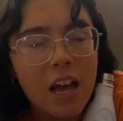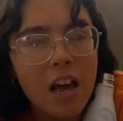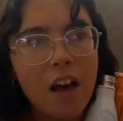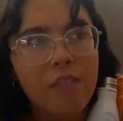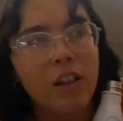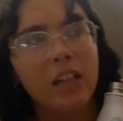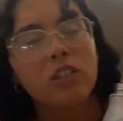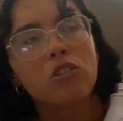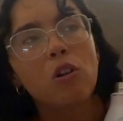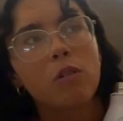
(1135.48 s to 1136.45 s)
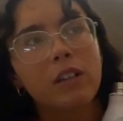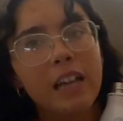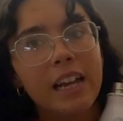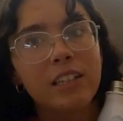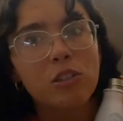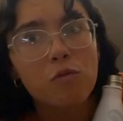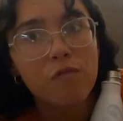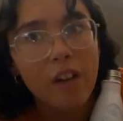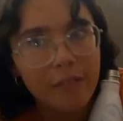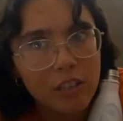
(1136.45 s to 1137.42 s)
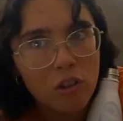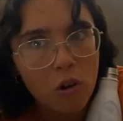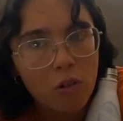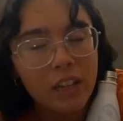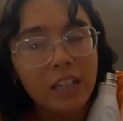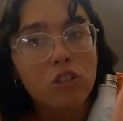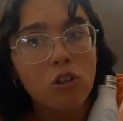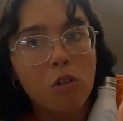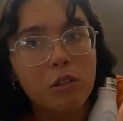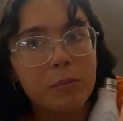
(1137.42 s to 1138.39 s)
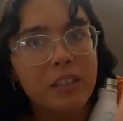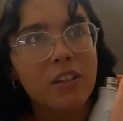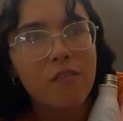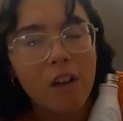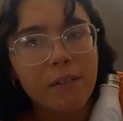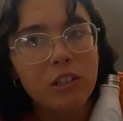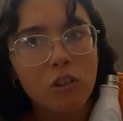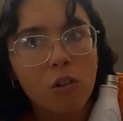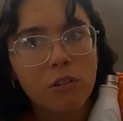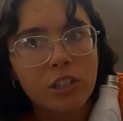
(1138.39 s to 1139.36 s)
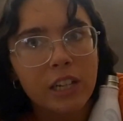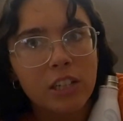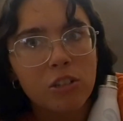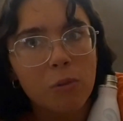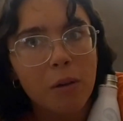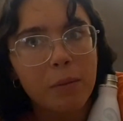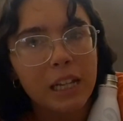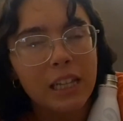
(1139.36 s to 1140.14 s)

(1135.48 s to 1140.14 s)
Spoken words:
I feel like it's very like tourist bits are very touristy, do you know what I mean?